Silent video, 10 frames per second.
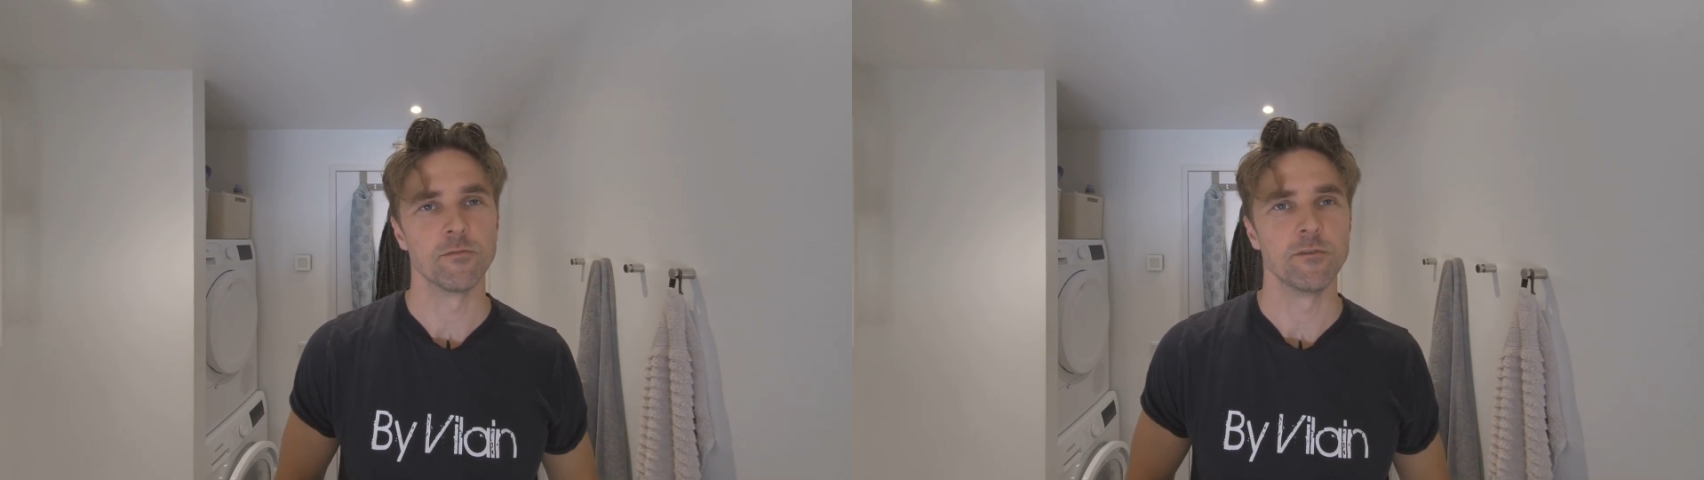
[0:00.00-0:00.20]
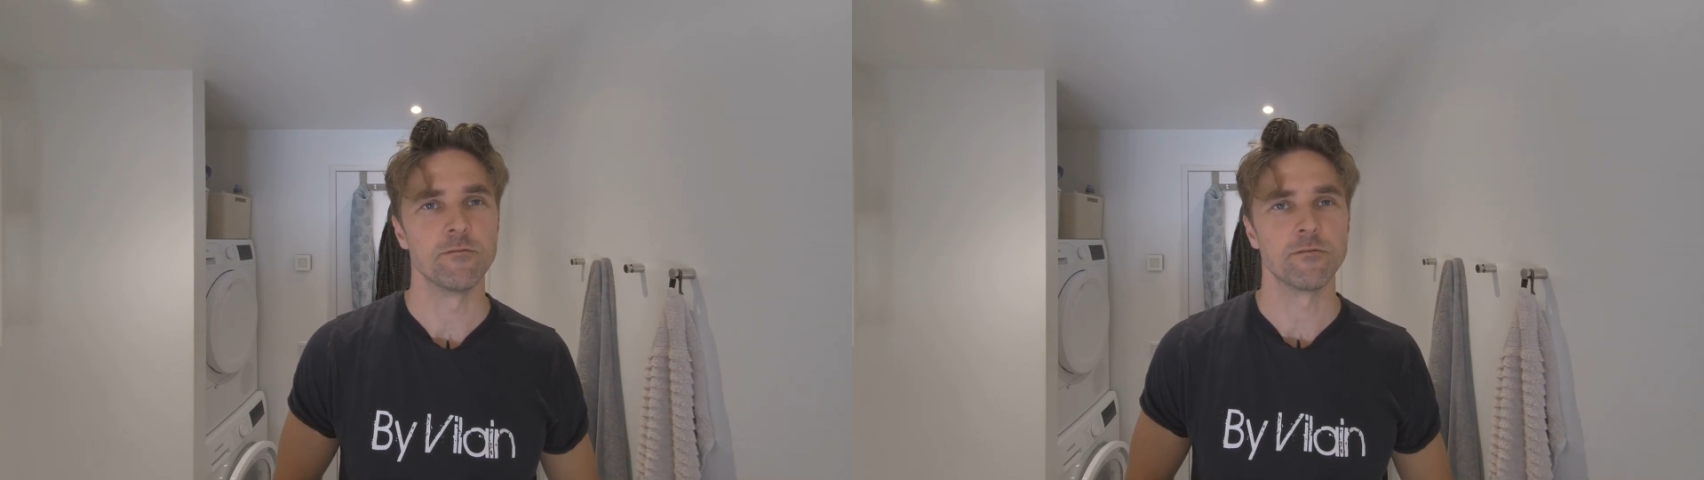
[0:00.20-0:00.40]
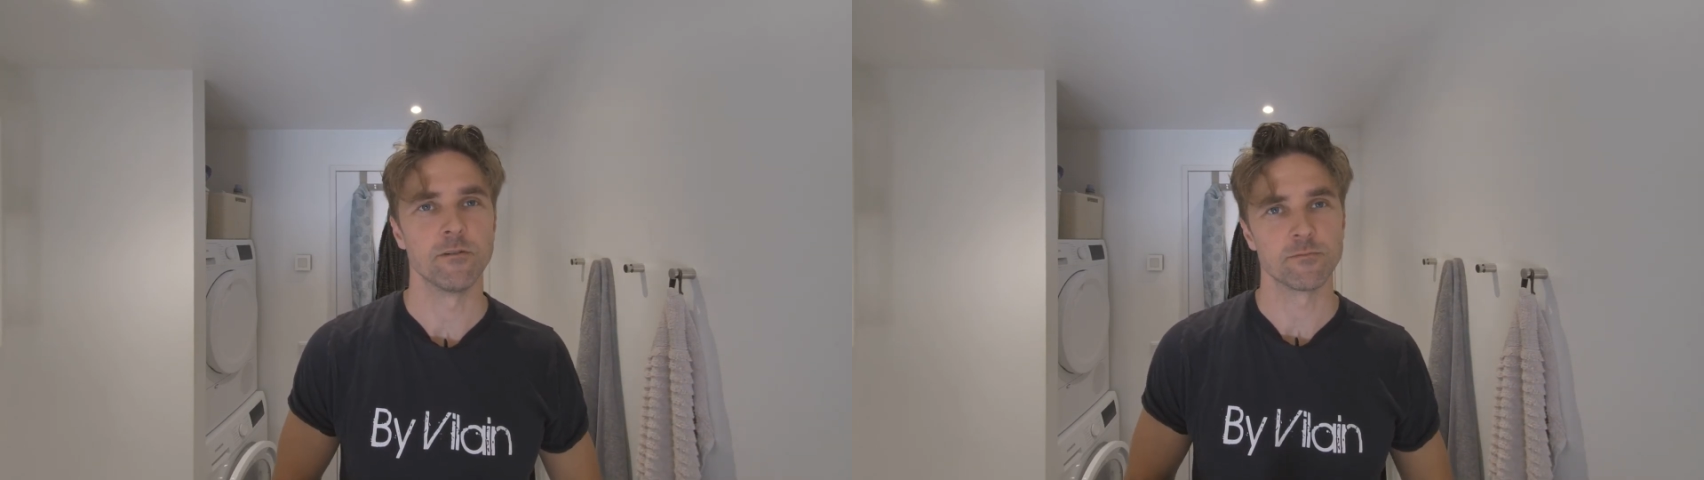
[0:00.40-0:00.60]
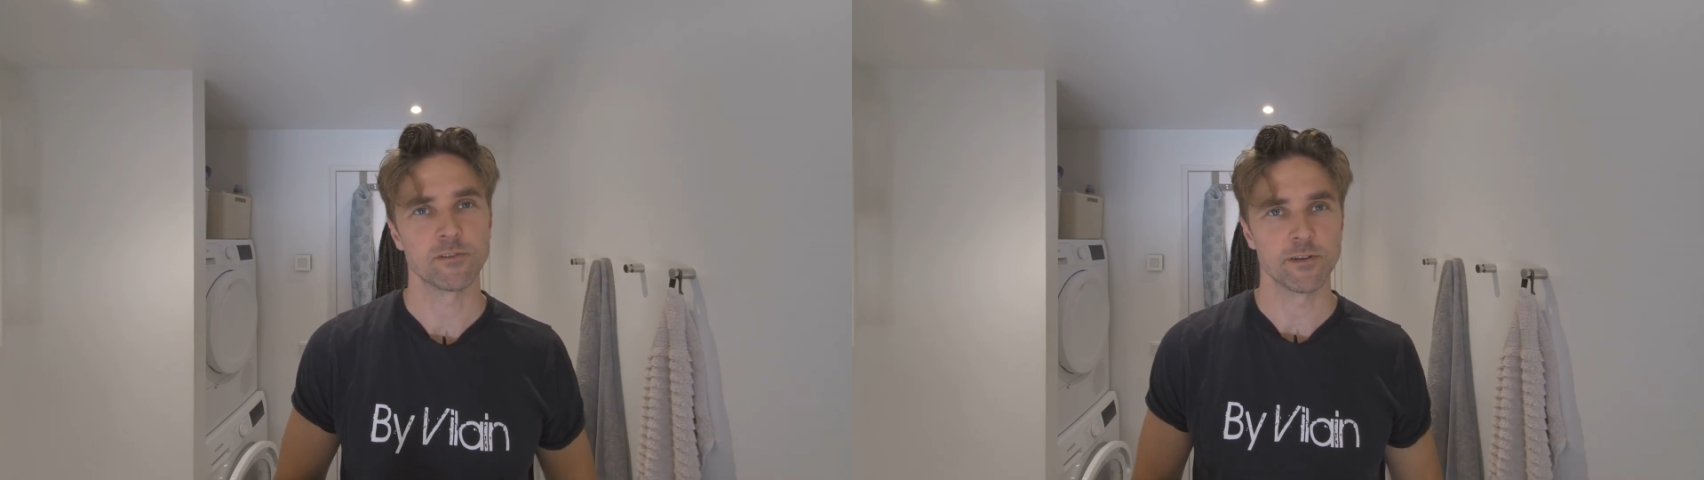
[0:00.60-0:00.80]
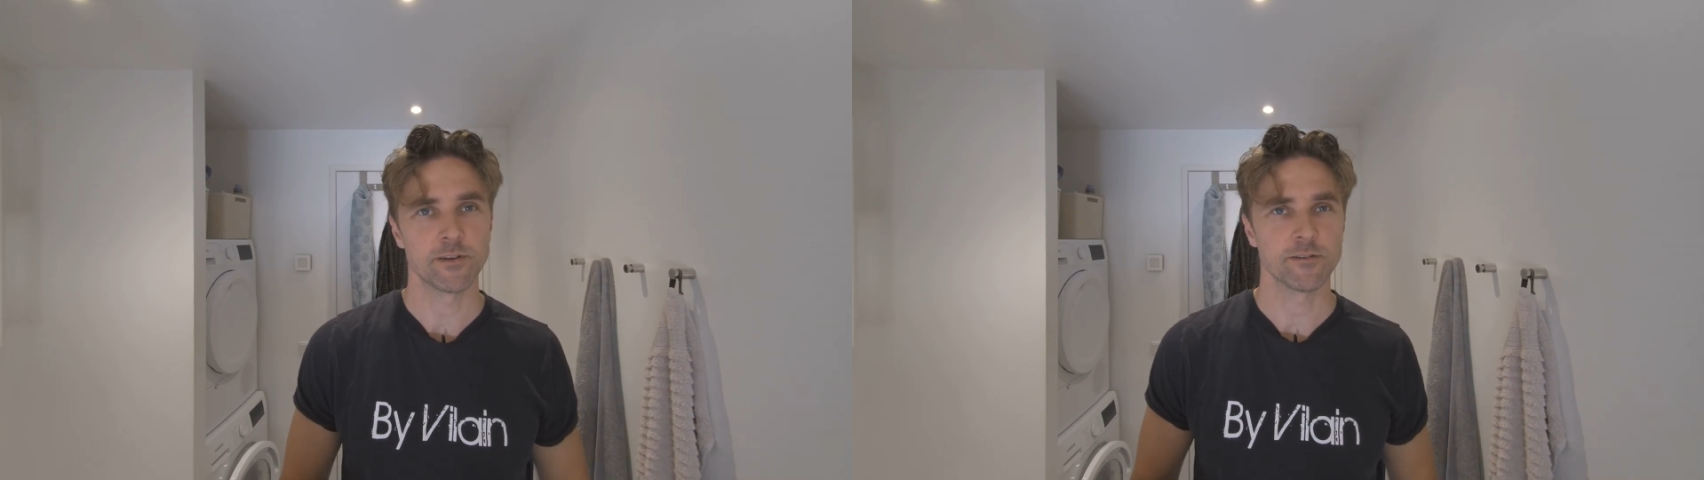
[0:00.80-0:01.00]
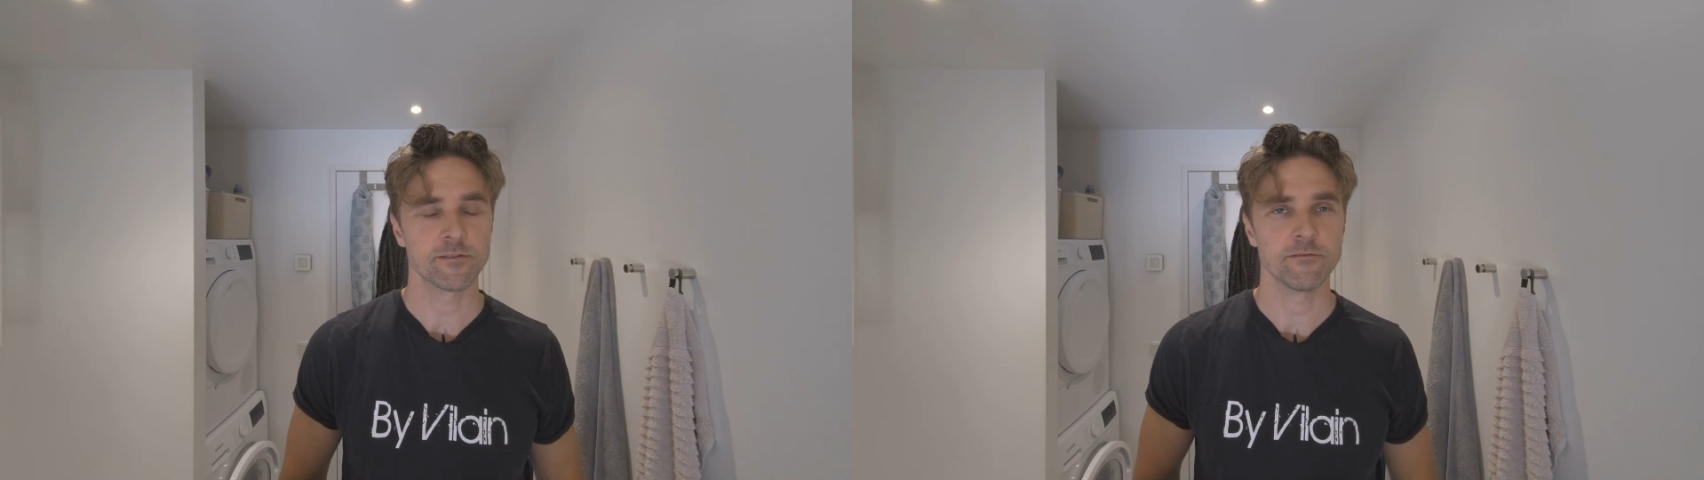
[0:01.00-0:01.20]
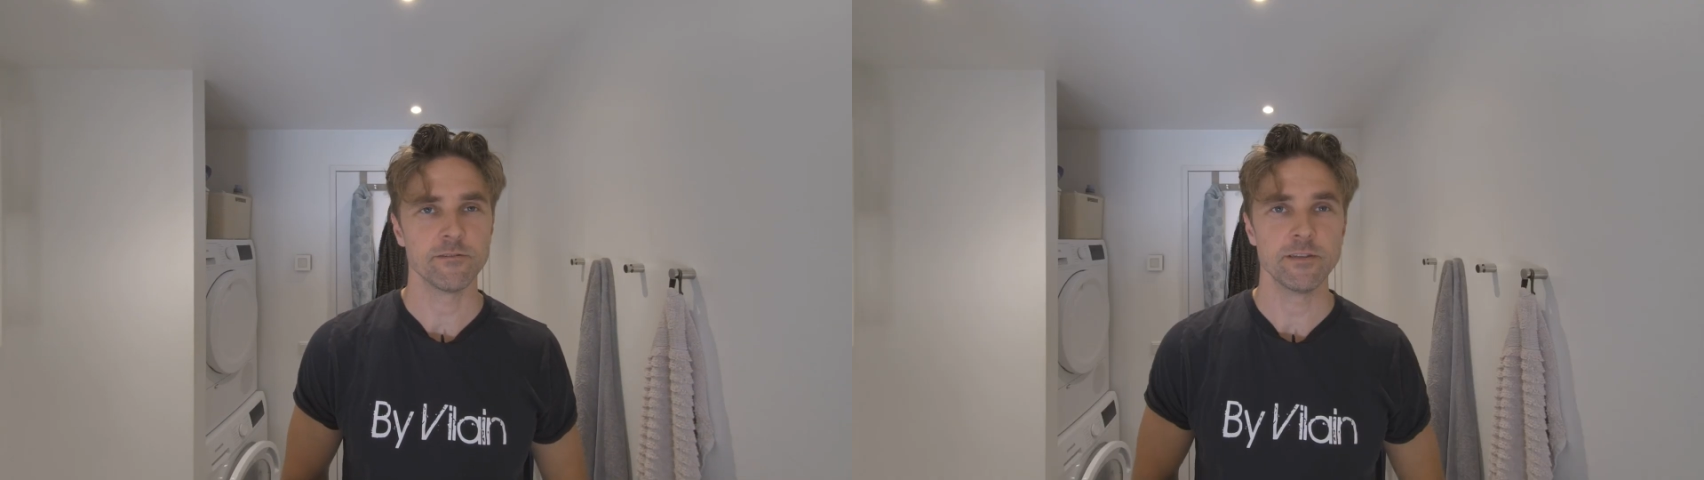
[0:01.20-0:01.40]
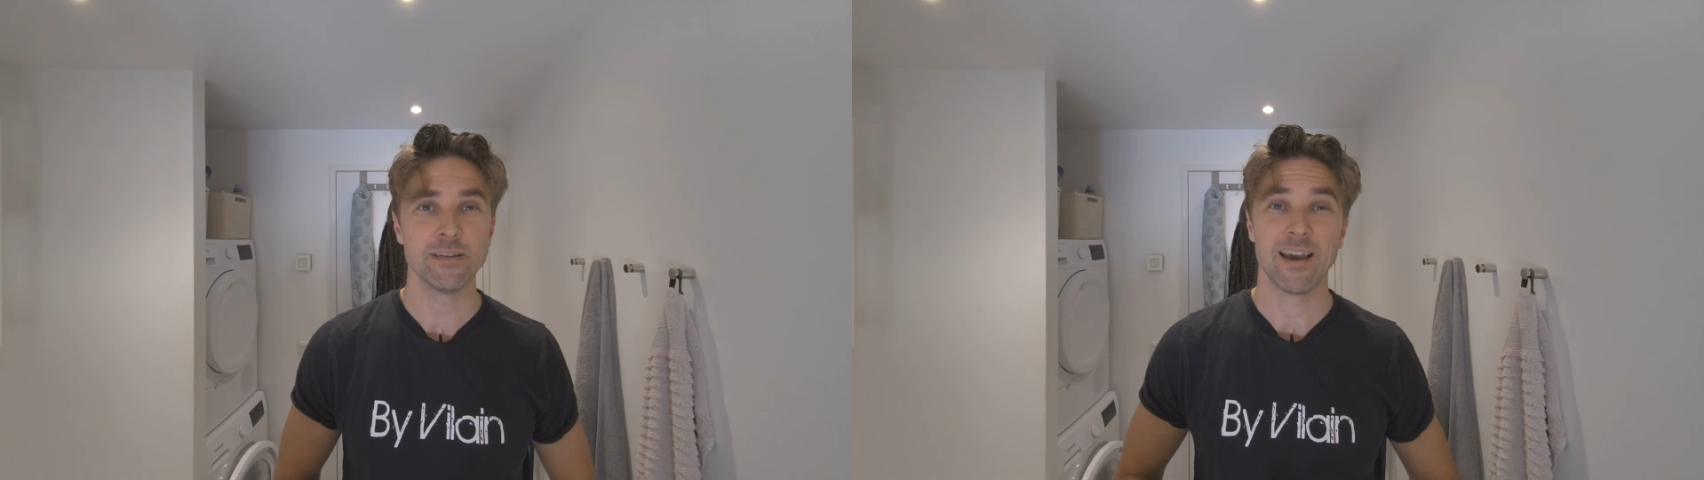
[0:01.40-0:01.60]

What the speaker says: me from Slikhaar TV.